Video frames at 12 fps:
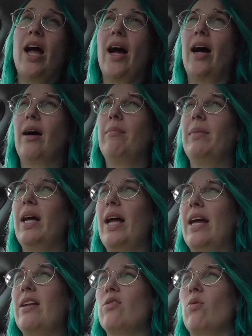
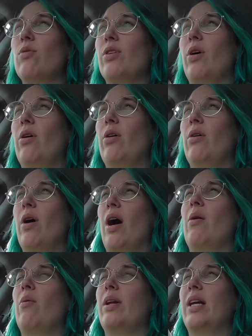And also,
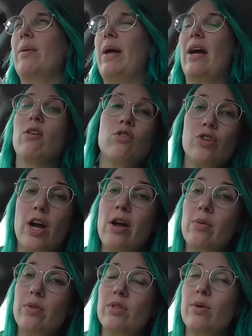I want to get back on
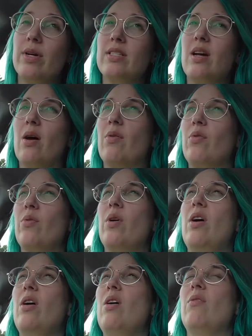track with doing stuff
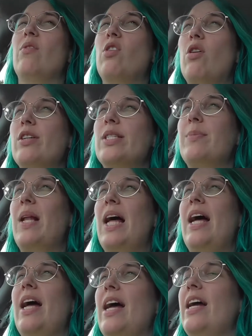for
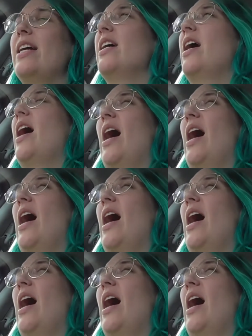cosplay.